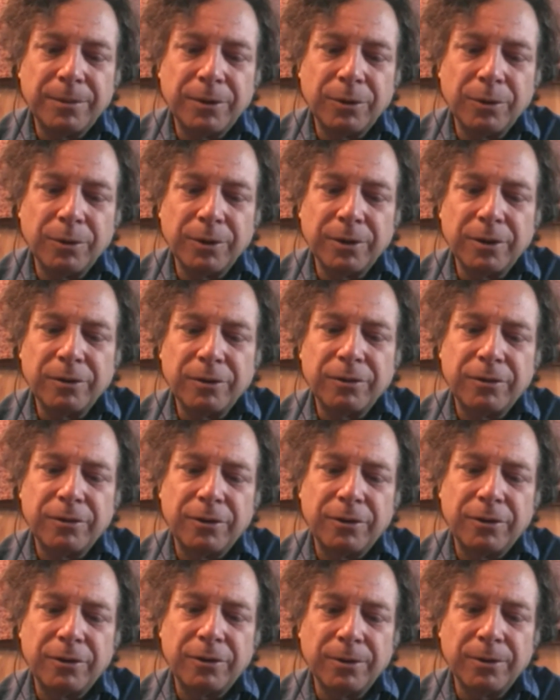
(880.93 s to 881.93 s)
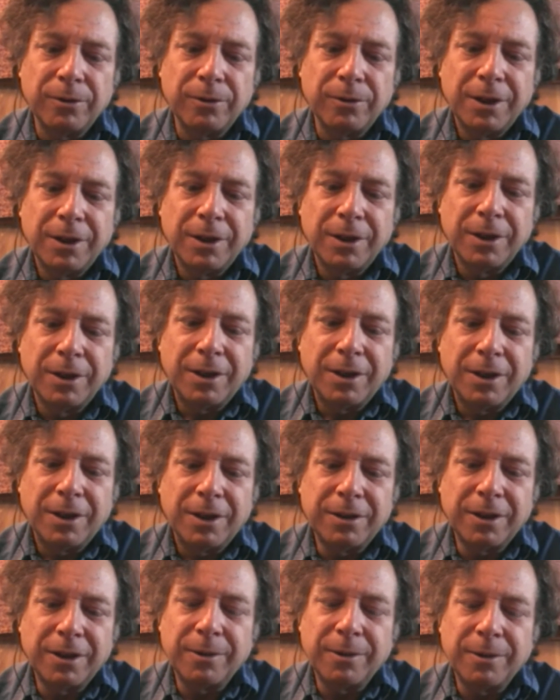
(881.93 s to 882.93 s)
doing this to
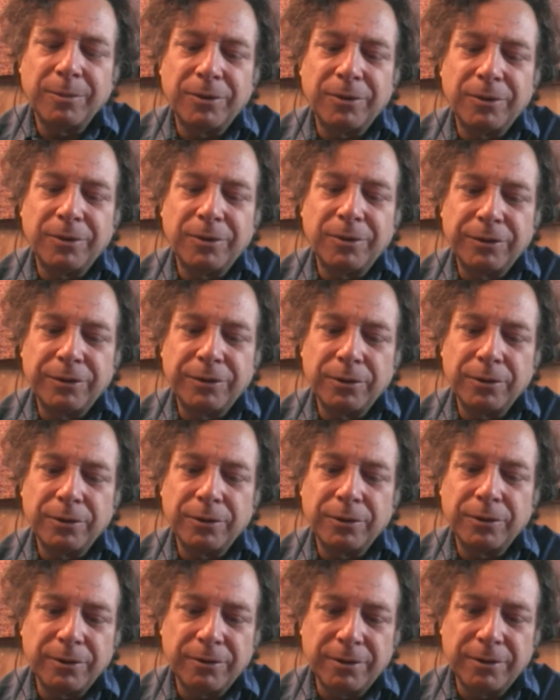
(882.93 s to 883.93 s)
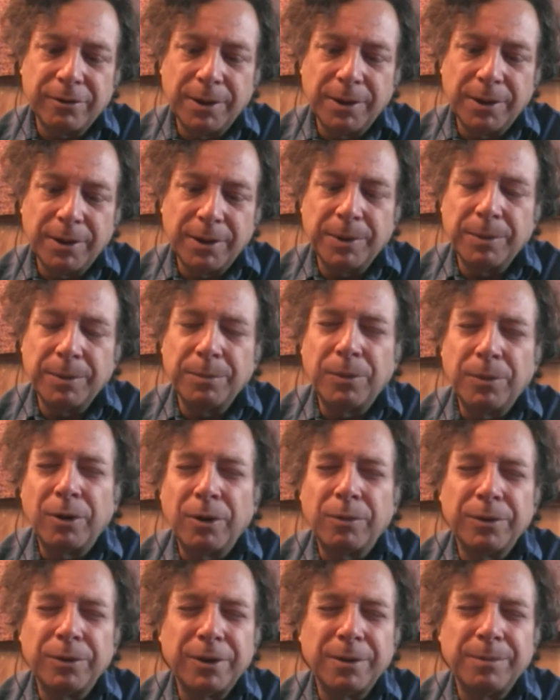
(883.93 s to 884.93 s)
let themselves go towards sleep a bit
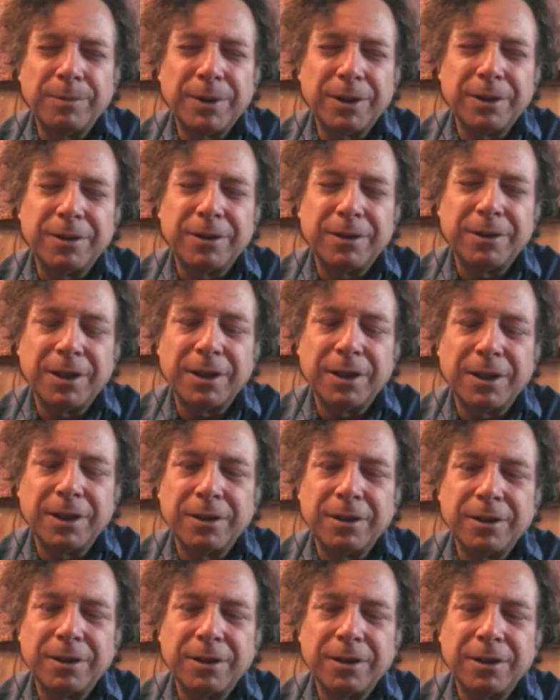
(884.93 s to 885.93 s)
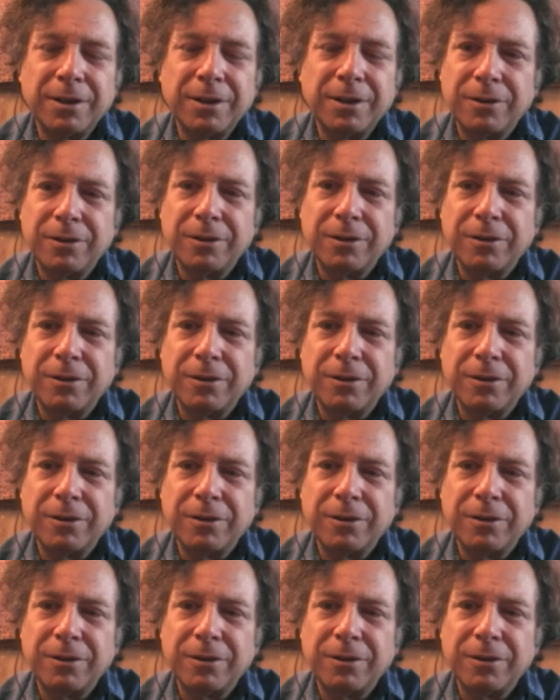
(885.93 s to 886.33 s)
more when they meditate, and to